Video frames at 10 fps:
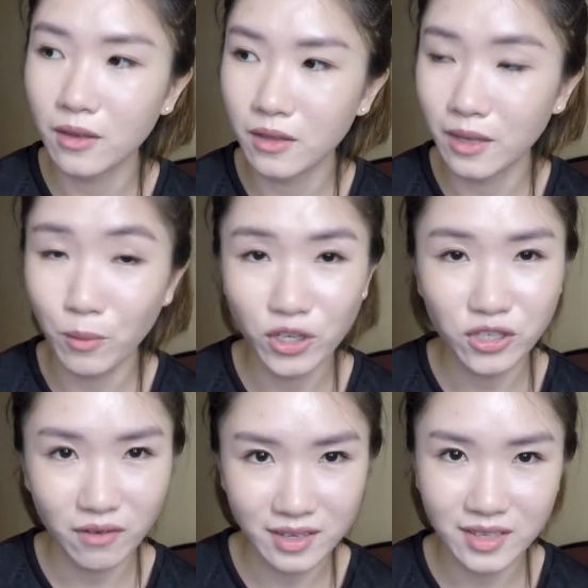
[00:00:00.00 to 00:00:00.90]
the
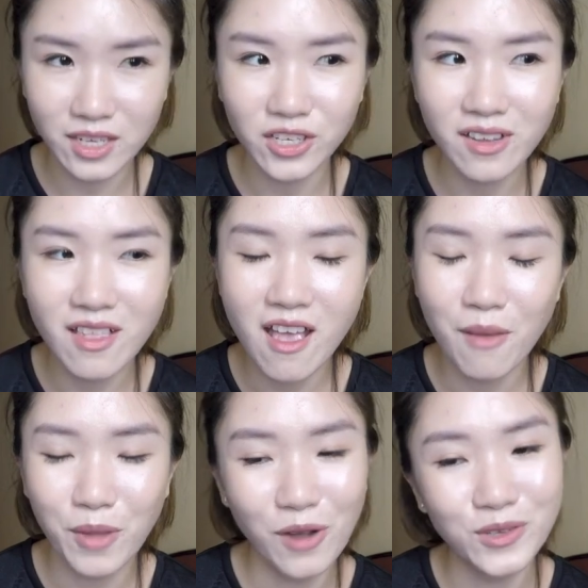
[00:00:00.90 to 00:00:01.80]
moisturization,
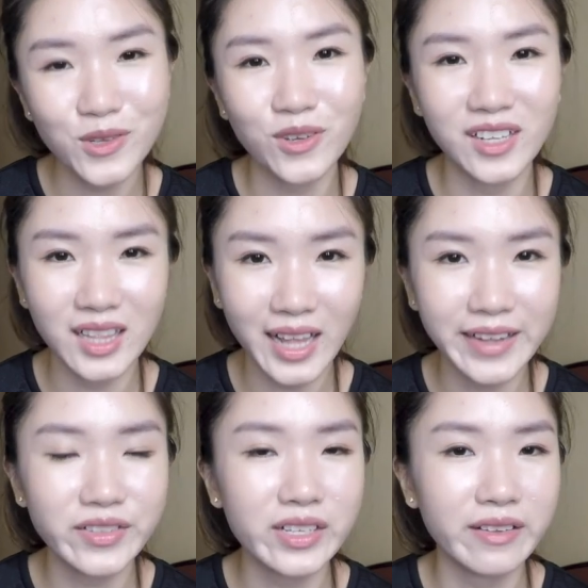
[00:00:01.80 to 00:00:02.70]
but also a
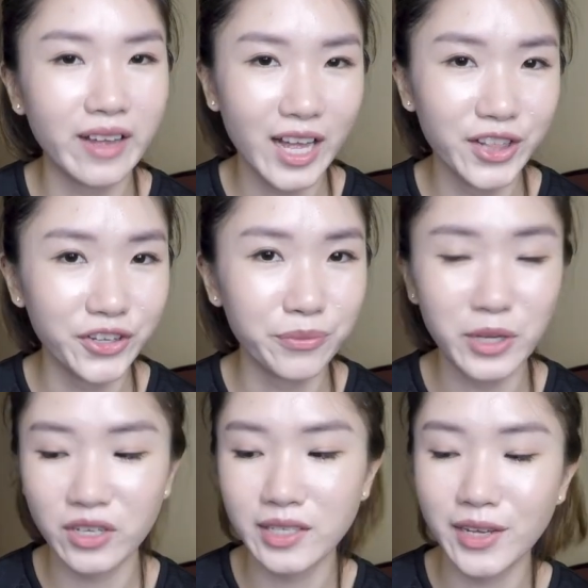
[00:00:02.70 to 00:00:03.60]
light color
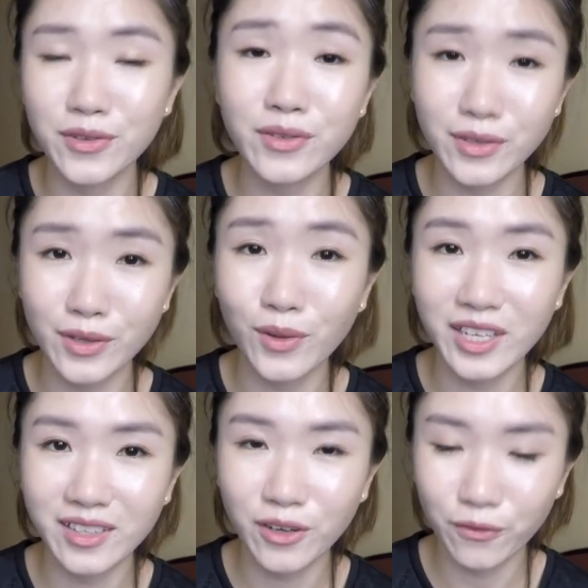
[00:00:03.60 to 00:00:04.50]
because I use so
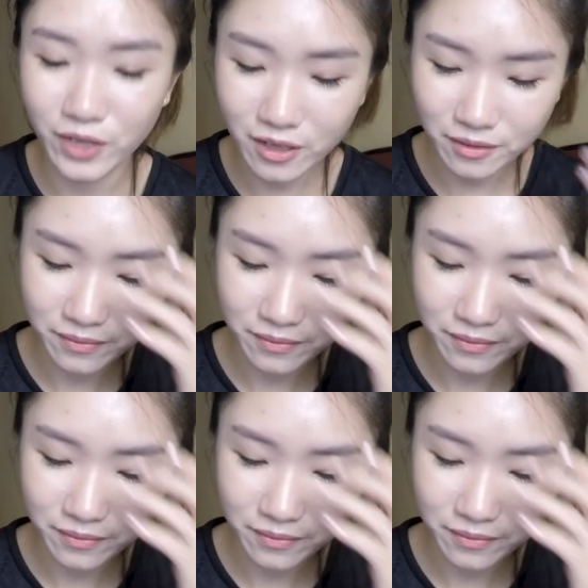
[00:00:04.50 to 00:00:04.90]
little of it.